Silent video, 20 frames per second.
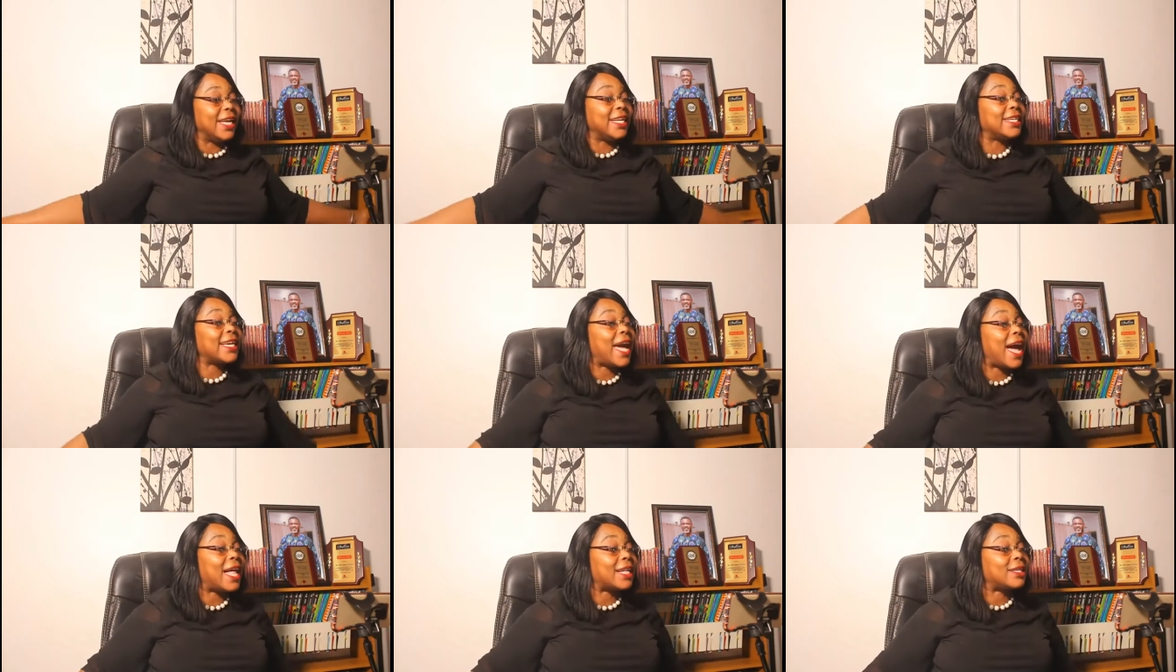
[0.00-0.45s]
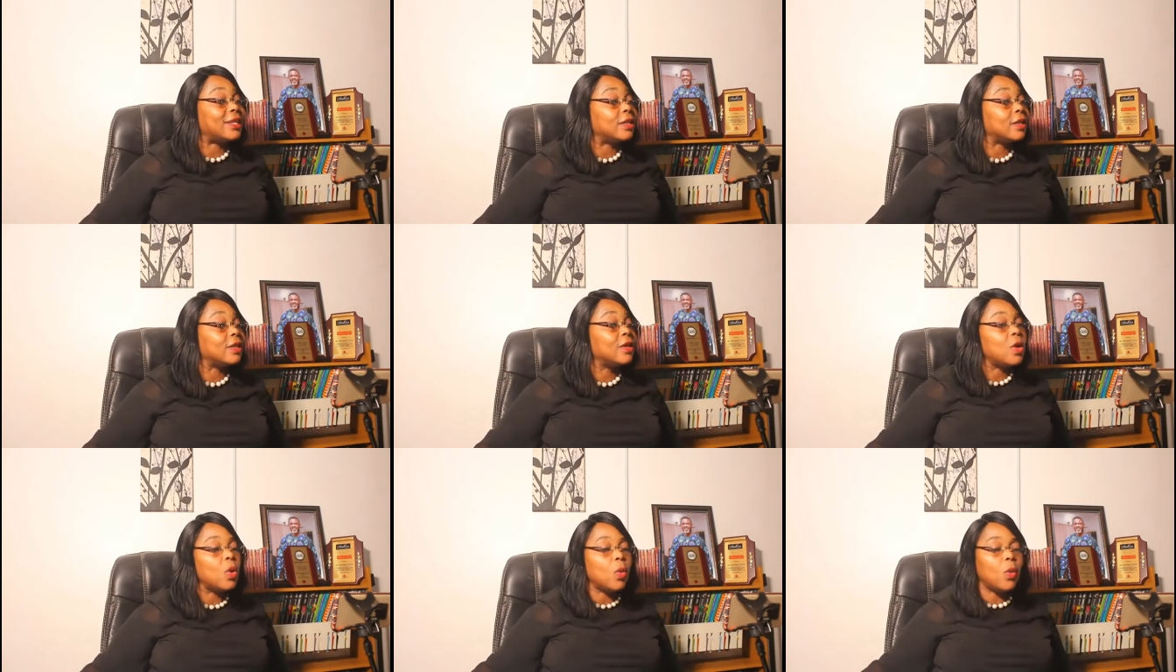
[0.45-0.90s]
in
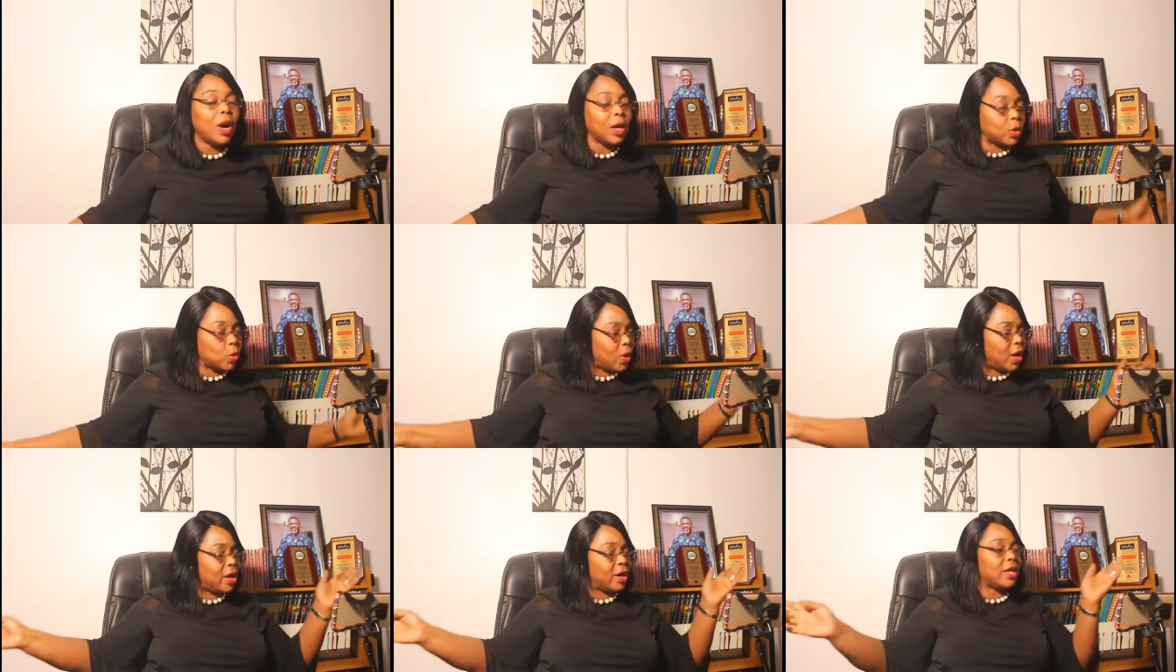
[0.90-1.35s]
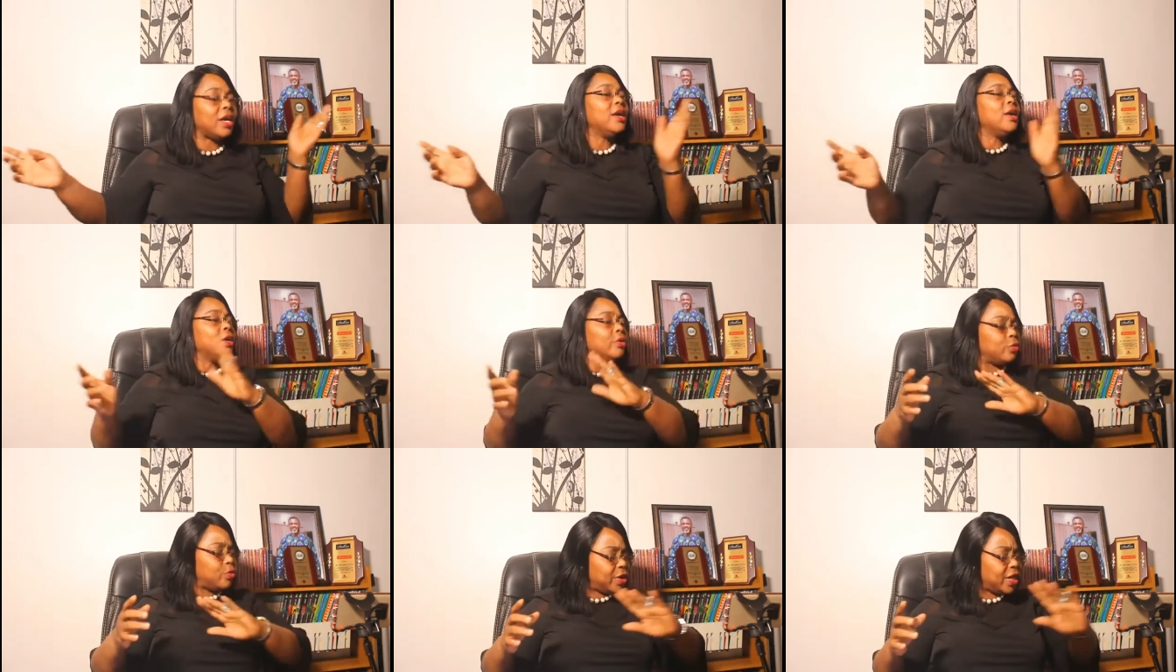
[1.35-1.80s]
cattle. What work?
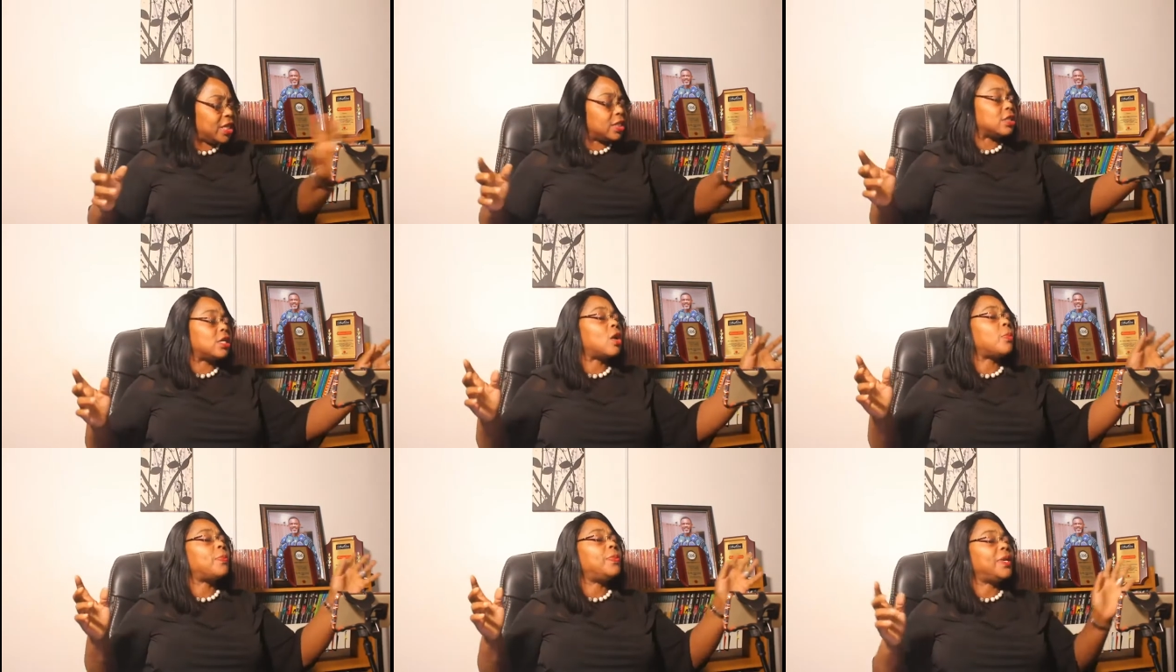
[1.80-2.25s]
Read.